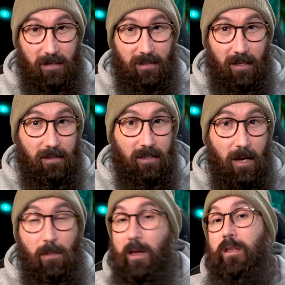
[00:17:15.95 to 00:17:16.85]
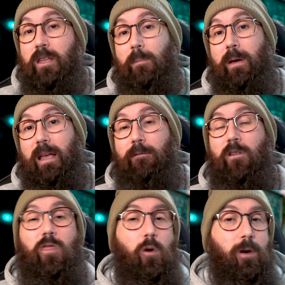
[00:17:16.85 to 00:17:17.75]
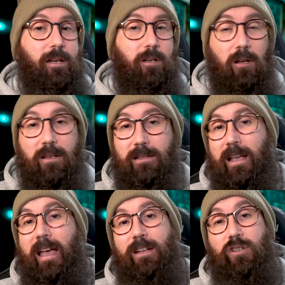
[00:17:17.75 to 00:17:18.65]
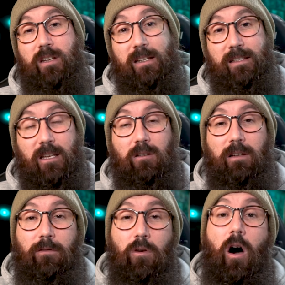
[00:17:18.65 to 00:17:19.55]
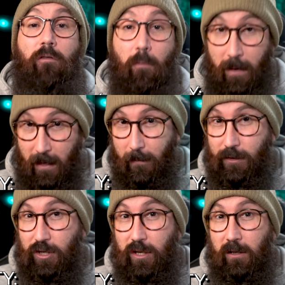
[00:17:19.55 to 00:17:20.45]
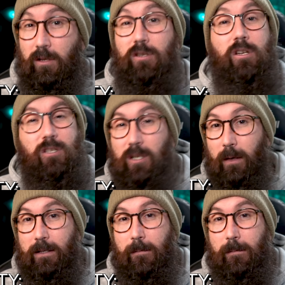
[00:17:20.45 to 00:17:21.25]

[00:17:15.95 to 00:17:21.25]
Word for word: Standard Time. You can pick it up for $30, and you need a skill level of a beginner magician to do it.